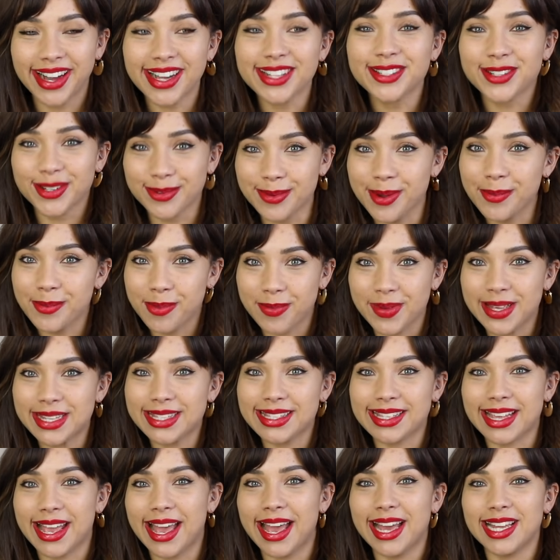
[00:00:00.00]
I do remember
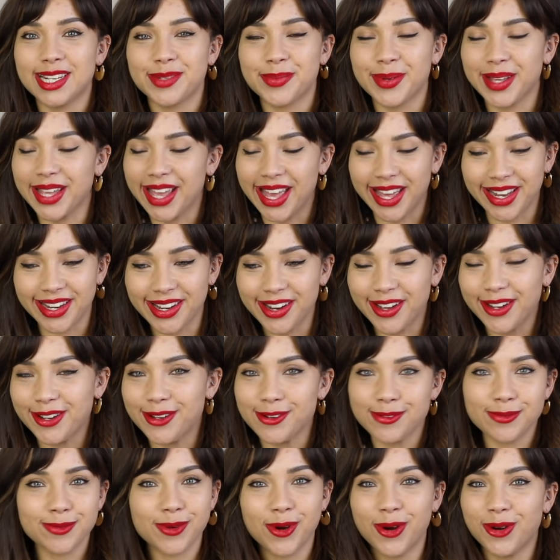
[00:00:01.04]
being scared, but yeah,
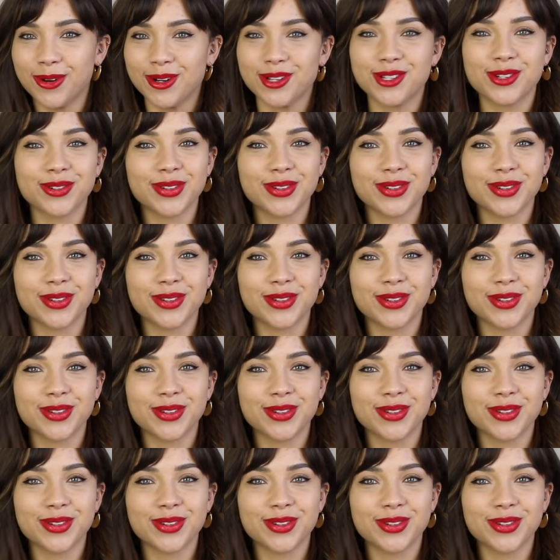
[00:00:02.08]
no horror